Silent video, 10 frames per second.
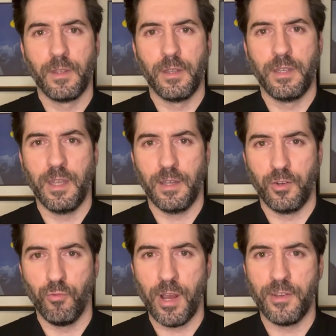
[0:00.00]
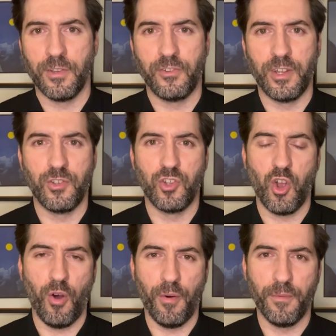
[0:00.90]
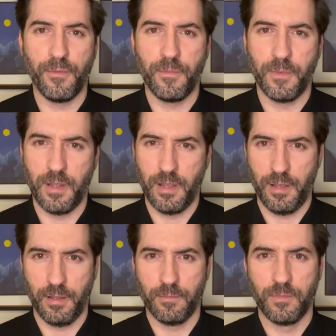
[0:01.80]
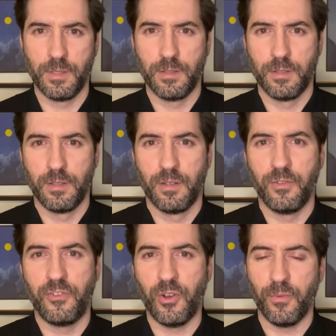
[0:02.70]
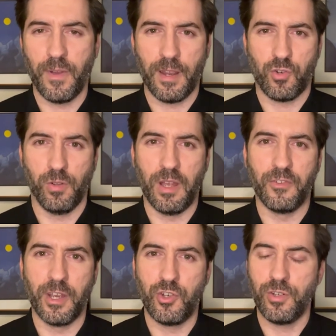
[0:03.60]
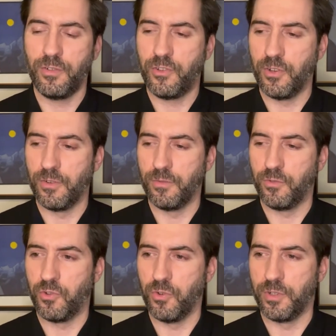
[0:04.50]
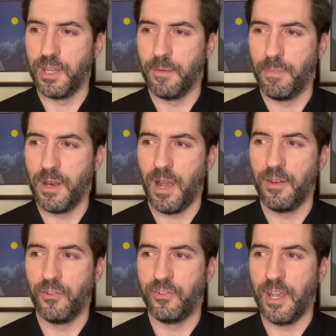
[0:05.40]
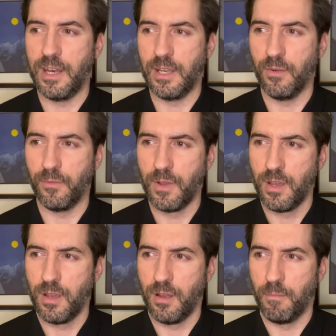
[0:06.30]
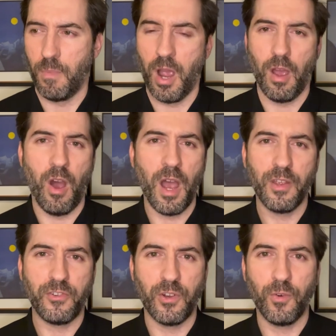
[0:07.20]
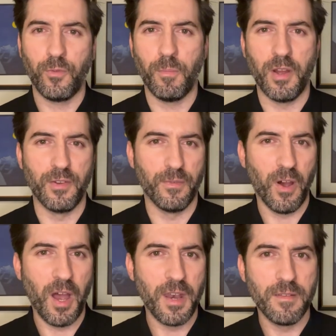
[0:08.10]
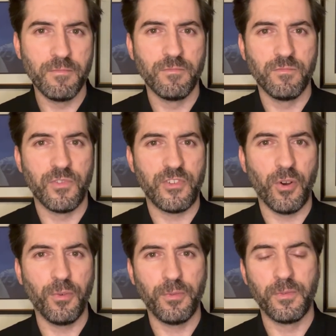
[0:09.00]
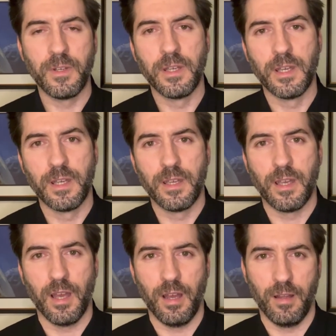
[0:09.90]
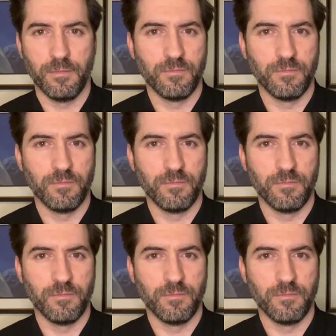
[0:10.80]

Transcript: get a greater sense of uh, self-actualization, to, to get a better understanding of my higher self, my divine self, uh,